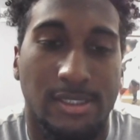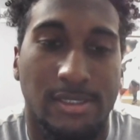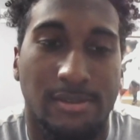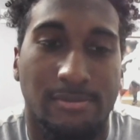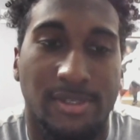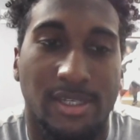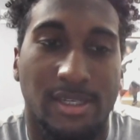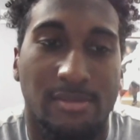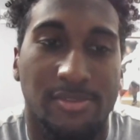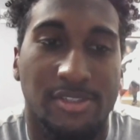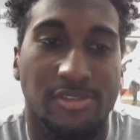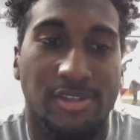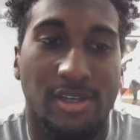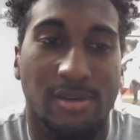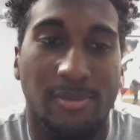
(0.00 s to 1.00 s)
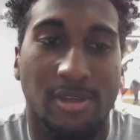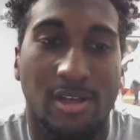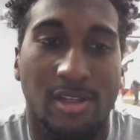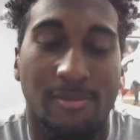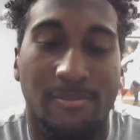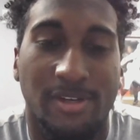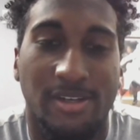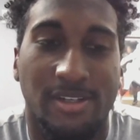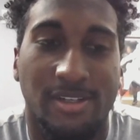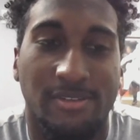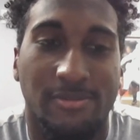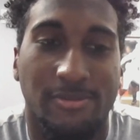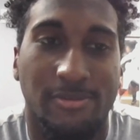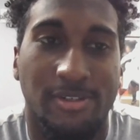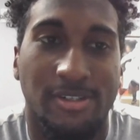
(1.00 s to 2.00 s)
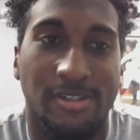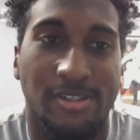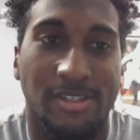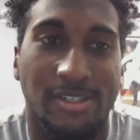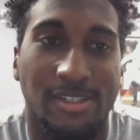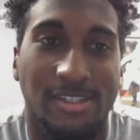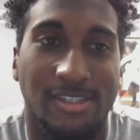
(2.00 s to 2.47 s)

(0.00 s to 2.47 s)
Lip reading: Oh, man, I'm just trying to be All-American for real.